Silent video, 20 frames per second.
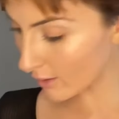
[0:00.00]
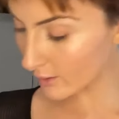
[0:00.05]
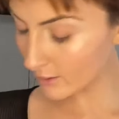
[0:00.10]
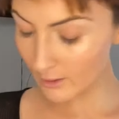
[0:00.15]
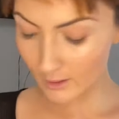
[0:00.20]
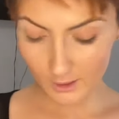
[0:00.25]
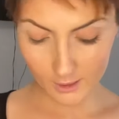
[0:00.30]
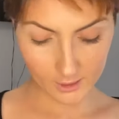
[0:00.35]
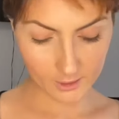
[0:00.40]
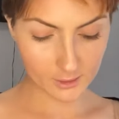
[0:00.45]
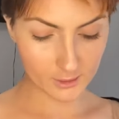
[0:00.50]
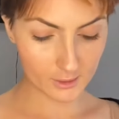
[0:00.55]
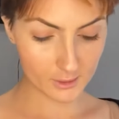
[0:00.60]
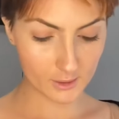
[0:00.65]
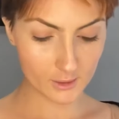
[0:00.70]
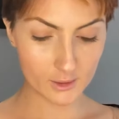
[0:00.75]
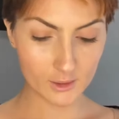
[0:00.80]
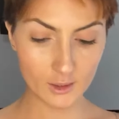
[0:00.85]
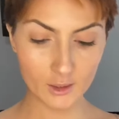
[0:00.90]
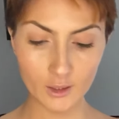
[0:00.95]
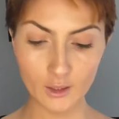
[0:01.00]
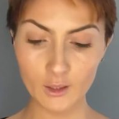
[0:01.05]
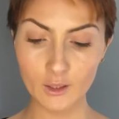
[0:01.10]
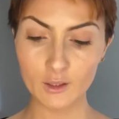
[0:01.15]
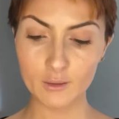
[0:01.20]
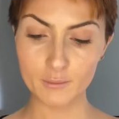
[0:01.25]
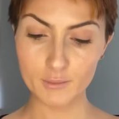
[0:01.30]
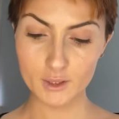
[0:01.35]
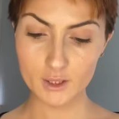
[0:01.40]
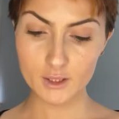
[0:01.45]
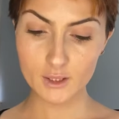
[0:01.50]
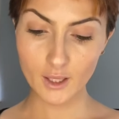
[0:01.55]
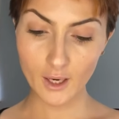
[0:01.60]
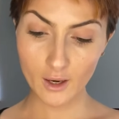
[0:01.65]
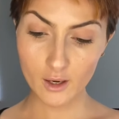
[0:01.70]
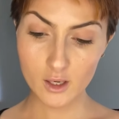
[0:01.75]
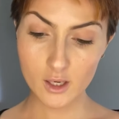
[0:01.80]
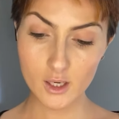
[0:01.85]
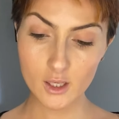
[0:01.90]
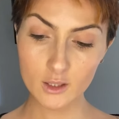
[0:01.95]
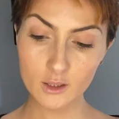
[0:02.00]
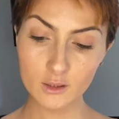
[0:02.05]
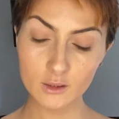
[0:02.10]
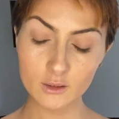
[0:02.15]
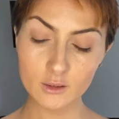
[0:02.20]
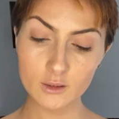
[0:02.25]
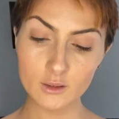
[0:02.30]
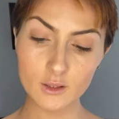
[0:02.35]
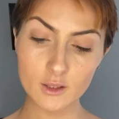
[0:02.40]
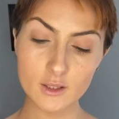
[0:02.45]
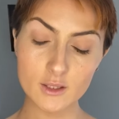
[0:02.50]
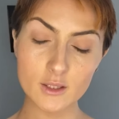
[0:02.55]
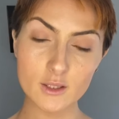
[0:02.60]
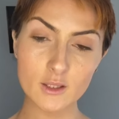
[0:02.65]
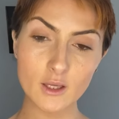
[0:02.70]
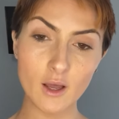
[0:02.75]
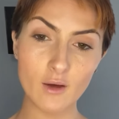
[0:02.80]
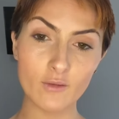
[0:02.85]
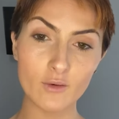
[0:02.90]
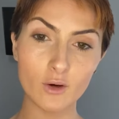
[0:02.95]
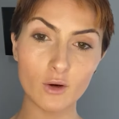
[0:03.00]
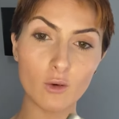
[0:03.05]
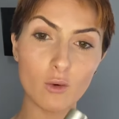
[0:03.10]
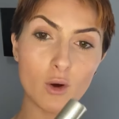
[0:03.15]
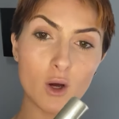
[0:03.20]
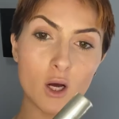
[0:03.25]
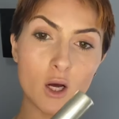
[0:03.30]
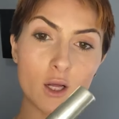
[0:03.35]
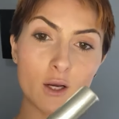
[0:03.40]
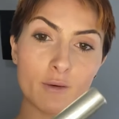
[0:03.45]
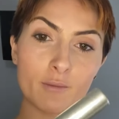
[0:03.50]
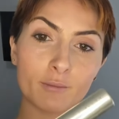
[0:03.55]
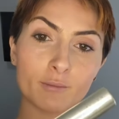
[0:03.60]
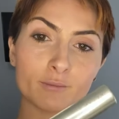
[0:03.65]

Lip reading: least, mascara. This is Kevyn Aucoin